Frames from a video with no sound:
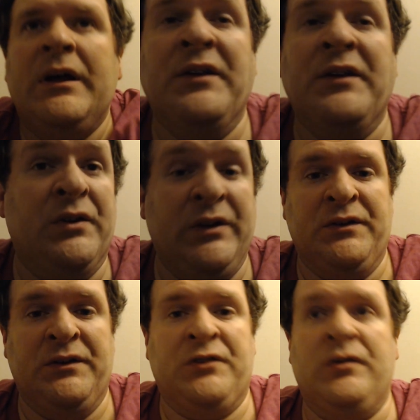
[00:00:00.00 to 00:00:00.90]
I'll
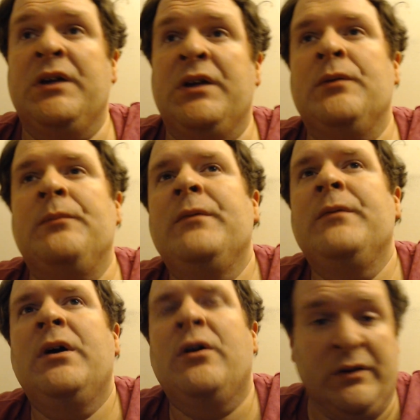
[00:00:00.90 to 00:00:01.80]
delete this video.
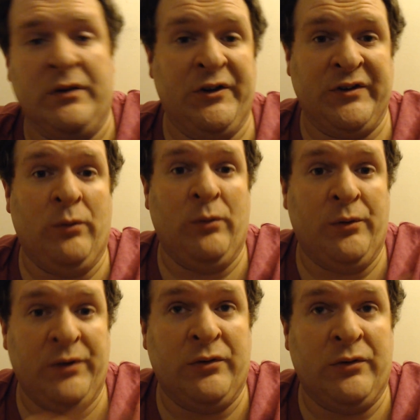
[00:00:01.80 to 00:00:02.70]
Or at least I
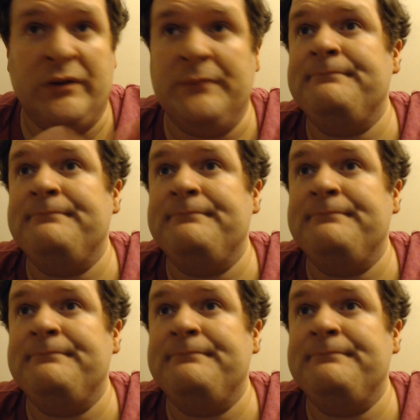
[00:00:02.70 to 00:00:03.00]
won't use it.